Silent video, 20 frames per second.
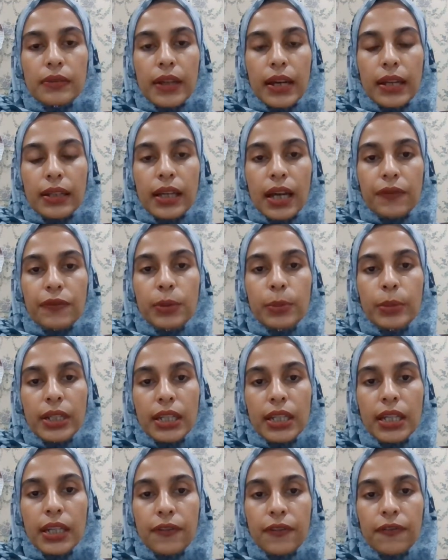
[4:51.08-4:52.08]
that
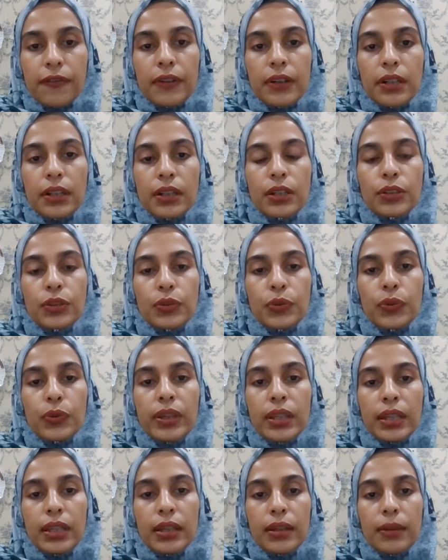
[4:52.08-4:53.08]
government give to
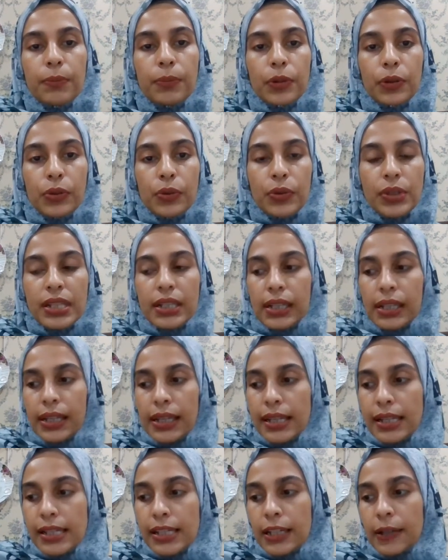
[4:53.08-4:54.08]
the producer
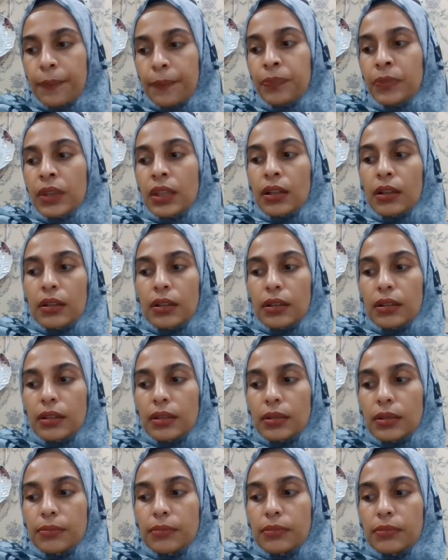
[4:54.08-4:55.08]
is
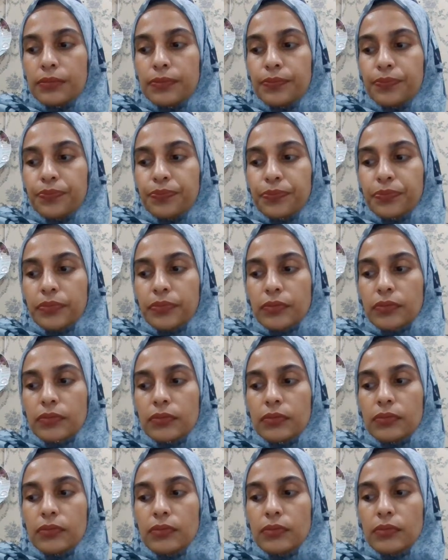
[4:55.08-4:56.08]
um,
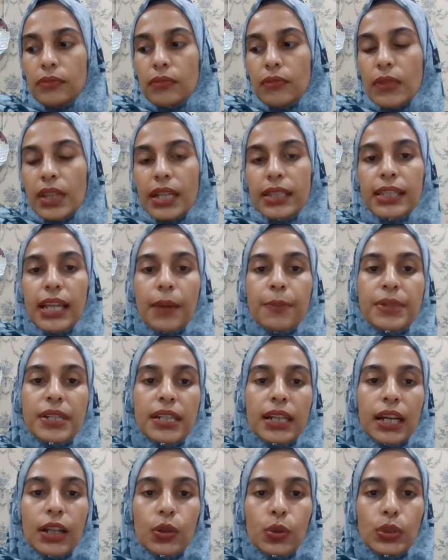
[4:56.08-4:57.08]
times
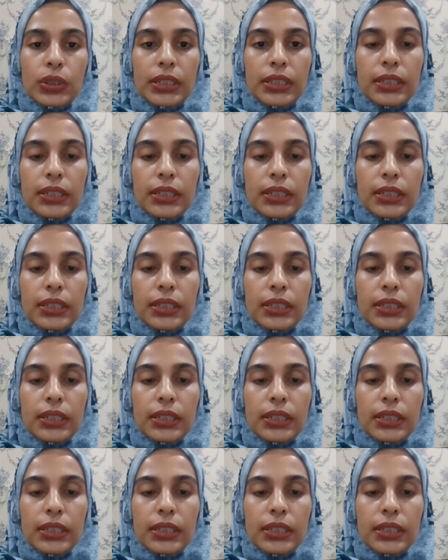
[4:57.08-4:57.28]
dengan